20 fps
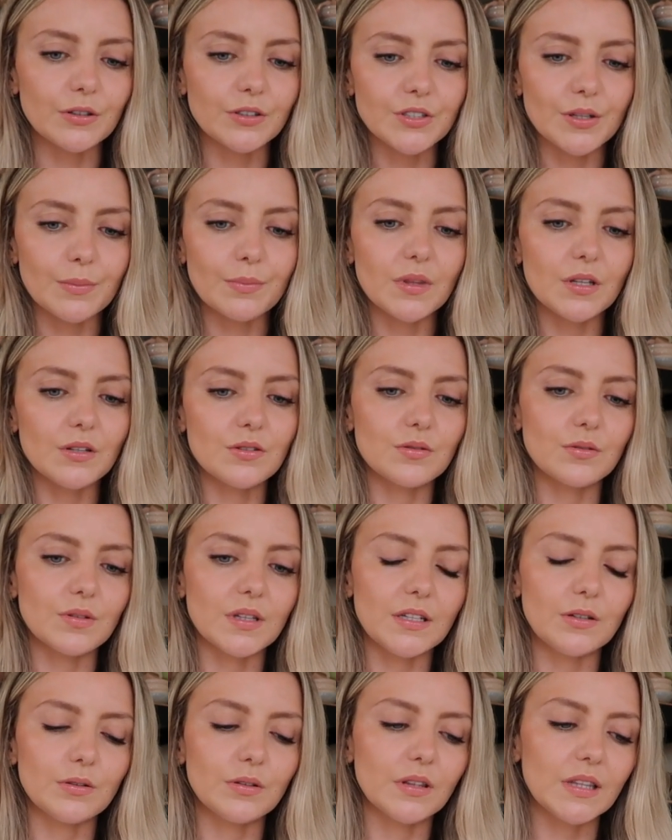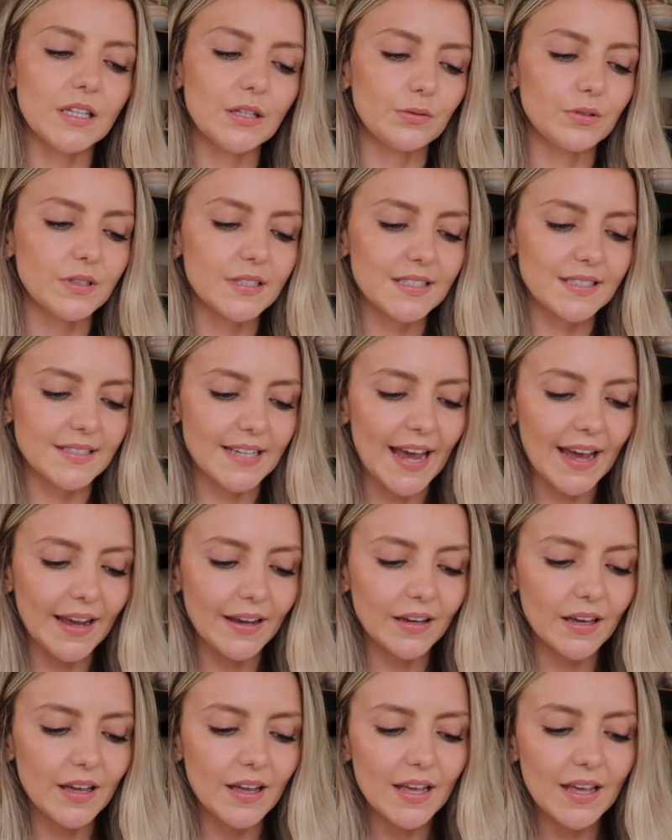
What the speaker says: or something so they don't stick.